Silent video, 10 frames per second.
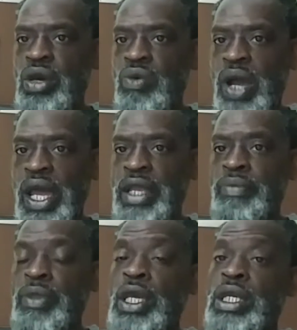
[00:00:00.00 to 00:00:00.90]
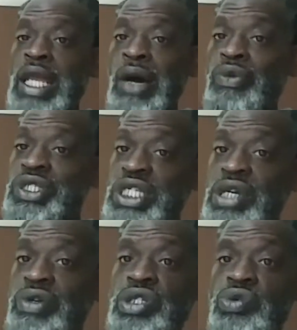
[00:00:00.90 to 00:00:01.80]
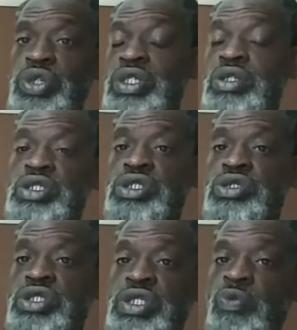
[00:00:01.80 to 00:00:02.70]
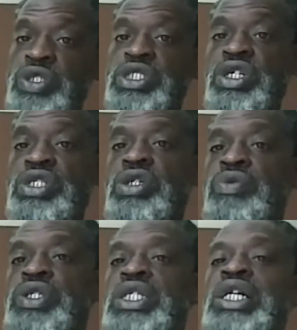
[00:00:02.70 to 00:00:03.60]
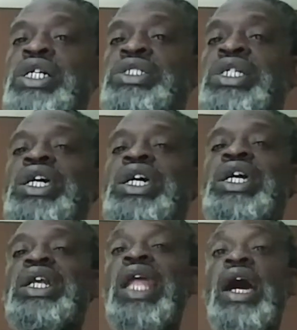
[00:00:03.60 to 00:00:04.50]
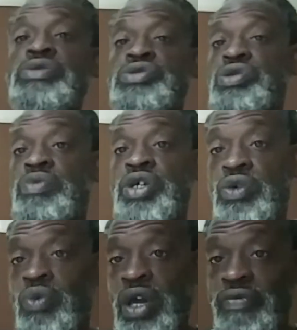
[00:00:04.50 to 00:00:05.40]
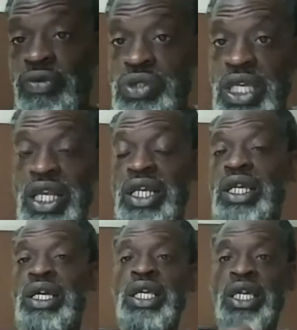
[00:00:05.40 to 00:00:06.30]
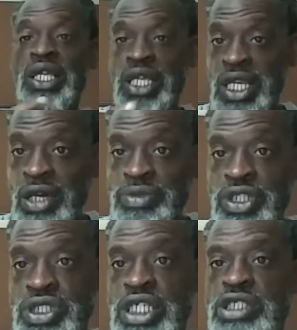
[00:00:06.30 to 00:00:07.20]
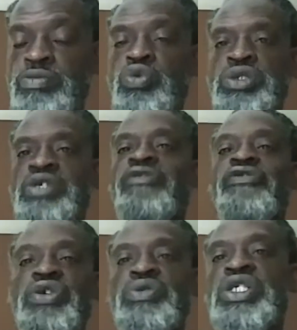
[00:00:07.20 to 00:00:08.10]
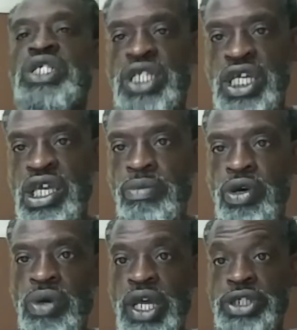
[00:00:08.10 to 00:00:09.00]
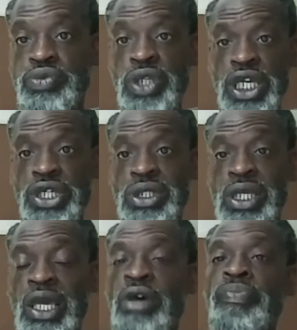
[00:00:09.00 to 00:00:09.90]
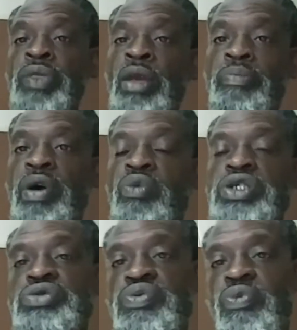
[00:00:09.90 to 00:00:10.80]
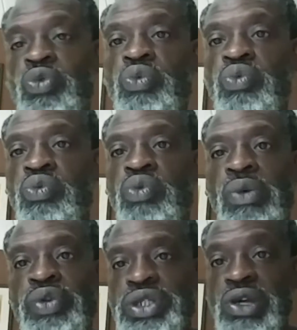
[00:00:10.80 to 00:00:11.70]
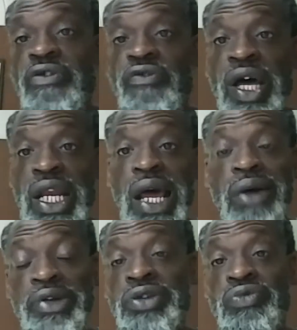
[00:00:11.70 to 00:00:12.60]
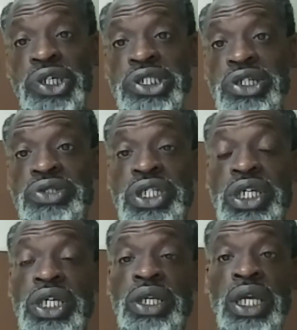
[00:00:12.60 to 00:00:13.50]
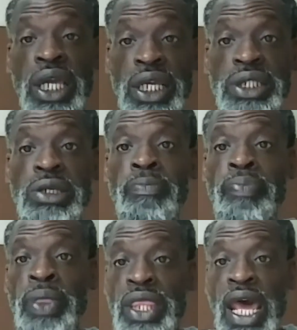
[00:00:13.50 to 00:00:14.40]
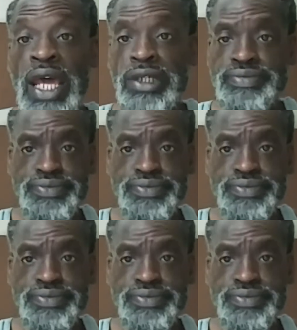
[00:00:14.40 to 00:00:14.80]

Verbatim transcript: Right? Now what serotonin what serotonin does, it allows you to be in a wakeful state. It, it, it helps adjust the the feel good chemical that's released. But what you what, what we start finding out in the research is, is that